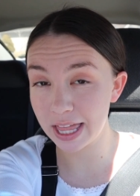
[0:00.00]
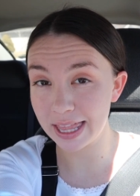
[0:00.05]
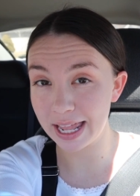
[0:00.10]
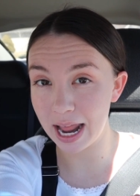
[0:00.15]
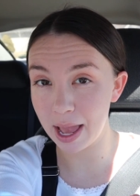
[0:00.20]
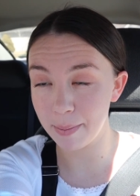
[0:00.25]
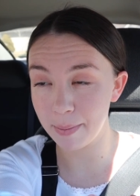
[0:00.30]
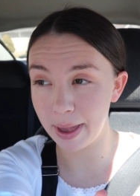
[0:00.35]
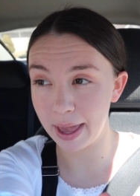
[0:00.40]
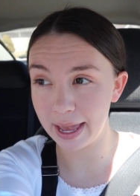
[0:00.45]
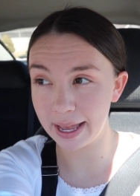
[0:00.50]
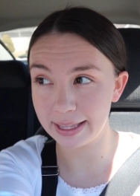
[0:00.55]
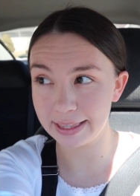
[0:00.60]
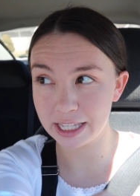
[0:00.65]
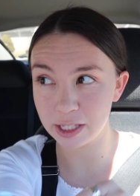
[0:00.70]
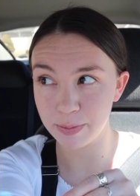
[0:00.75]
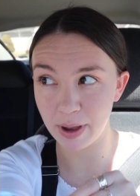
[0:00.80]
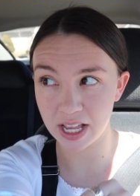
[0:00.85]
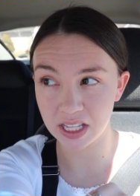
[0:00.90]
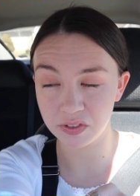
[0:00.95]
that I made
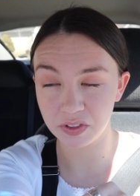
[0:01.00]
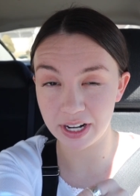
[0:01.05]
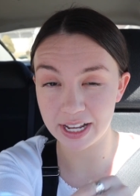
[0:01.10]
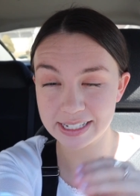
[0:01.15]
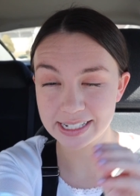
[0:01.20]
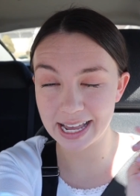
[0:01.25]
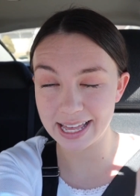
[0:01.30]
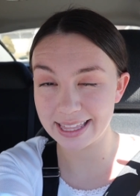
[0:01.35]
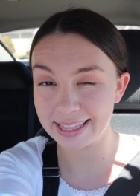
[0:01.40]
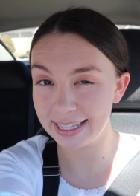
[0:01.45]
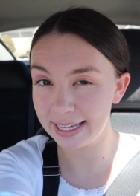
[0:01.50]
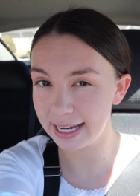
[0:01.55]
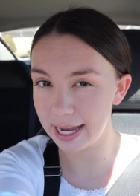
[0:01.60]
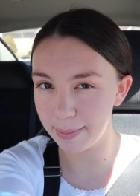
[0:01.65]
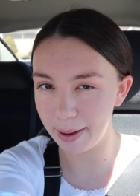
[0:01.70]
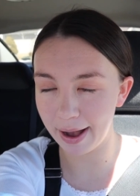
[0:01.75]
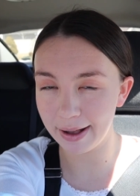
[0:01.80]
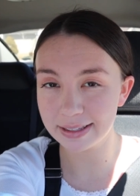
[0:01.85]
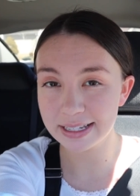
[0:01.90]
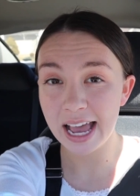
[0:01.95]
these past few days. I think
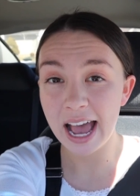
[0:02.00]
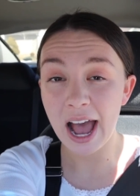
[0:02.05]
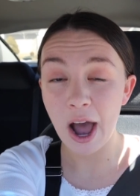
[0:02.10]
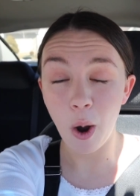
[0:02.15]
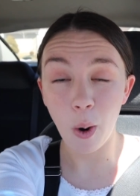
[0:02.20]
I'm out.